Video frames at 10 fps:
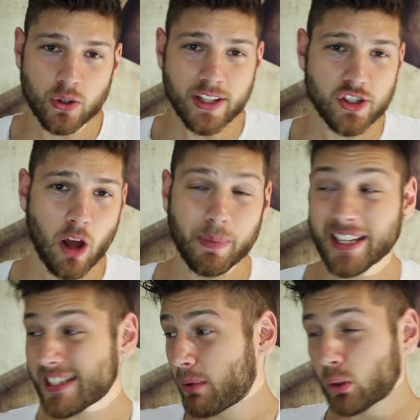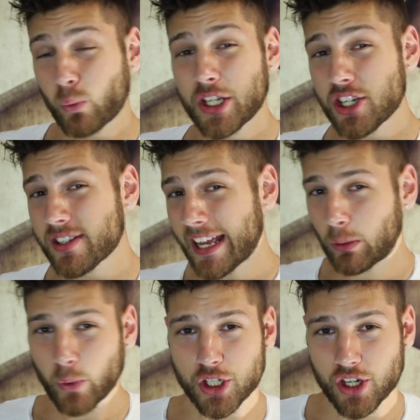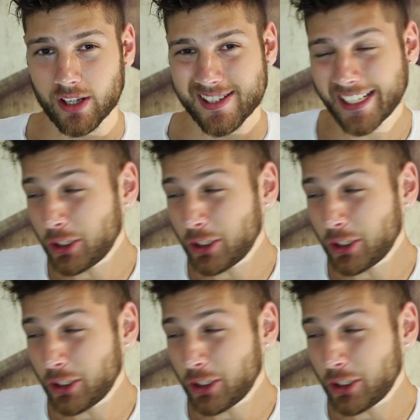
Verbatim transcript: So this topic is about witches and witch hunts,